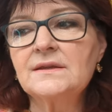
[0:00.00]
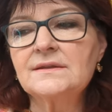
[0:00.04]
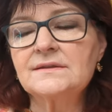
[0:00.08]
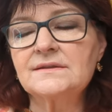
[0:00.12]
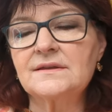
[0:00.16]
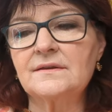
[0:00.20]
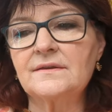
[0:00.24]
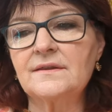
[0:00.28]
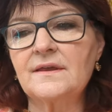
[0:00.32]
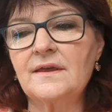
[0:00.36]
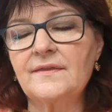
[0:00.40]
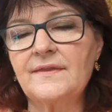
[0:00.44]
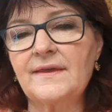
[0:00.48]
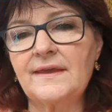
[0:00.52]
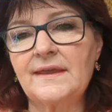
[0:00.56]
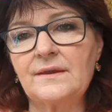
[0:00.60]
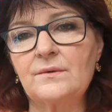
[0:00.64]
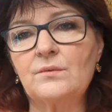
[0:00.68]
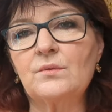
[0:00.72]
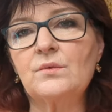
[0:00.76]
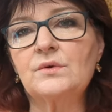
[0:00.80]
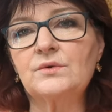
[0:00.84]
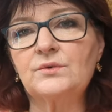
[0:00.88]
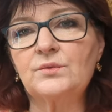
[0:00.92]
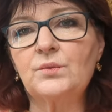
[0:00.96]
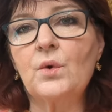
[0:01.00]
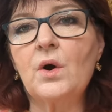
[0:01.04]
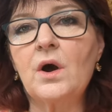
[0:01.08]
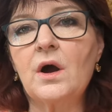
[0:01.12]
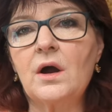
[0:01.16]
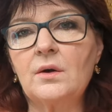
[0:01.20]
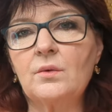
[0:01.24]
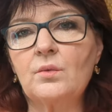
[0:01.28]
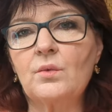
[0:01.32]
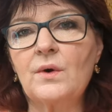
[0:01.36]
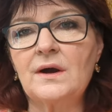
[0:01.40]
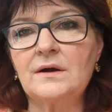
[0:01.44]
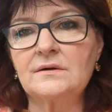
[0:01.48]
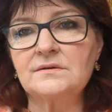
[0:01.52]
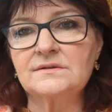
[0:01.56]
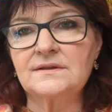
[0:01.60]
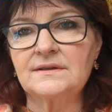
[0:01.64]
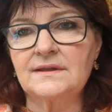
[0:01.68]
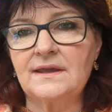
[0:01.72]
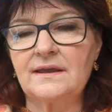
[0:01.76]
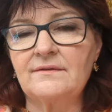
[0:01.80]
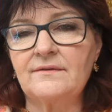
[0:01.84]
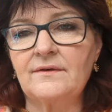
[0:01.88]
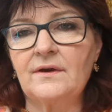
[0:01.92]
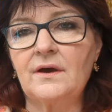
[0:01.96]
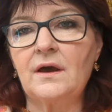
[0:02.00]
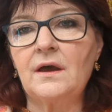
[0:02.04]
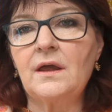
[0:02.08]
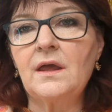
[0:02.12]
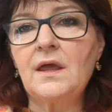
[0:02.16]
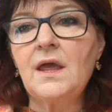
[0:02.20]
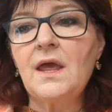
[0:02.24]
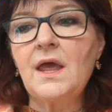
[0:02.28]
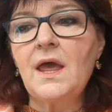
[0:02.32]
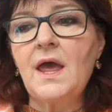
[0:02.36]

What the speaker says: that they would work well together.